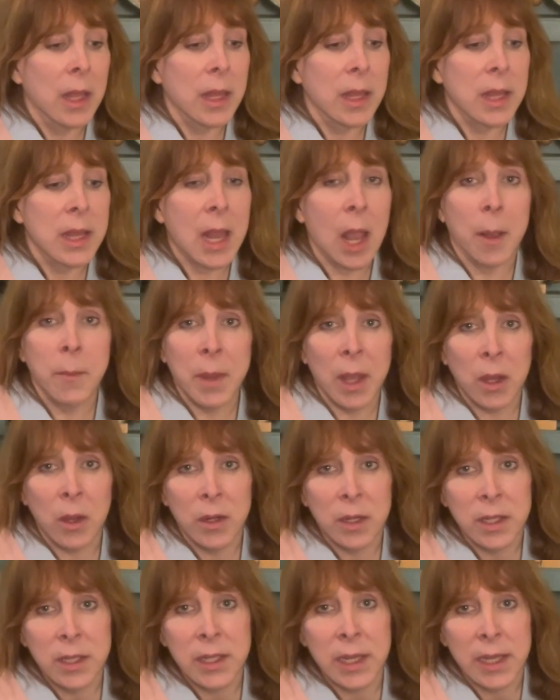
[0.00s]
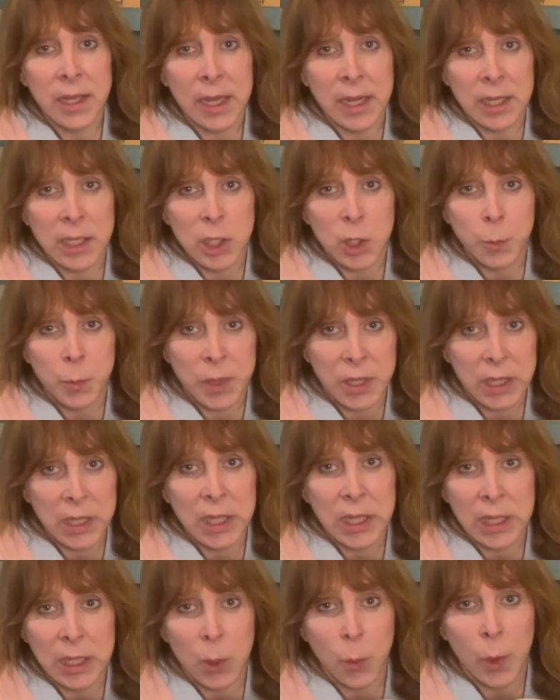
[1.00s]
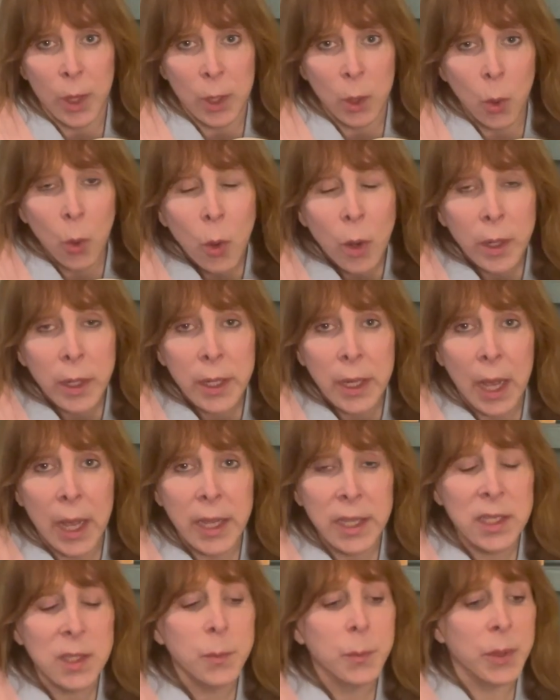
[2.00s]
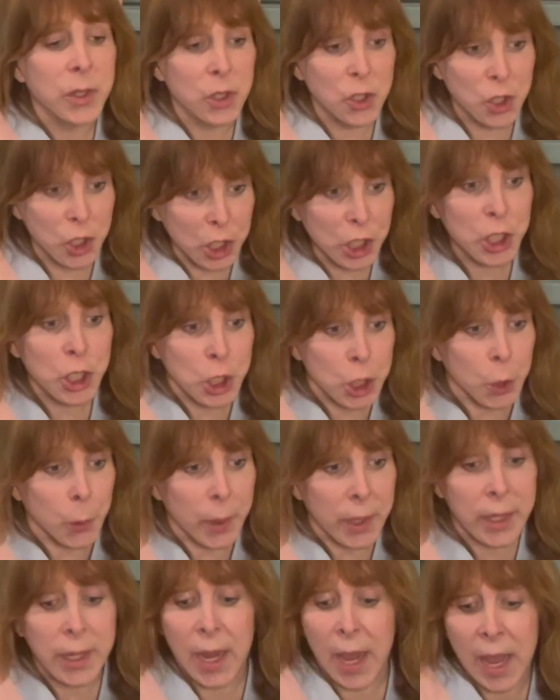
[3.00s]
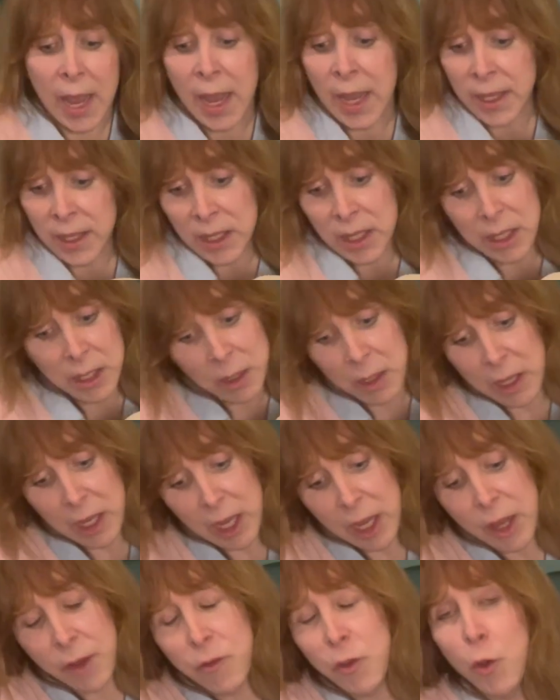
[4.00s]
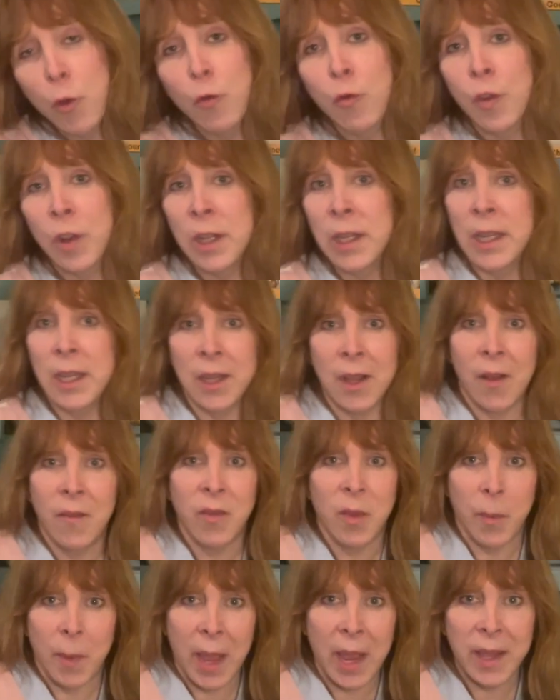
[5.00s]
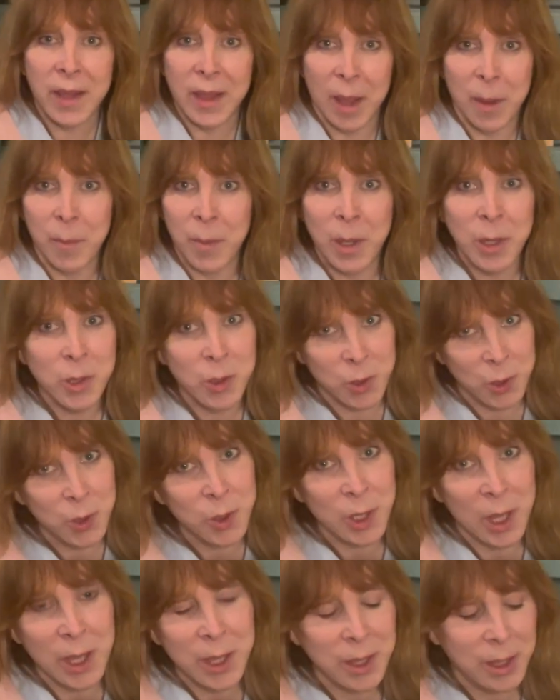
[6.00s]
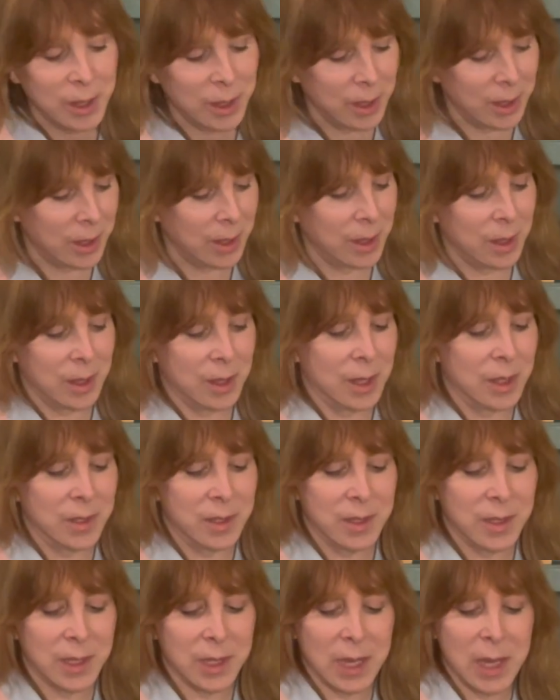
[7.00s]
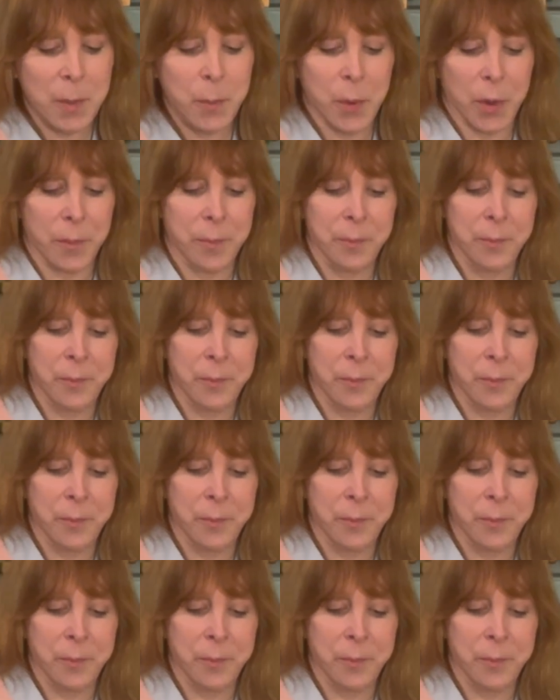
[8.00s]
Now, I'm not going to say that it's particularly well organized, but you can do it. And if you really love the bag that much, then this is a keeper.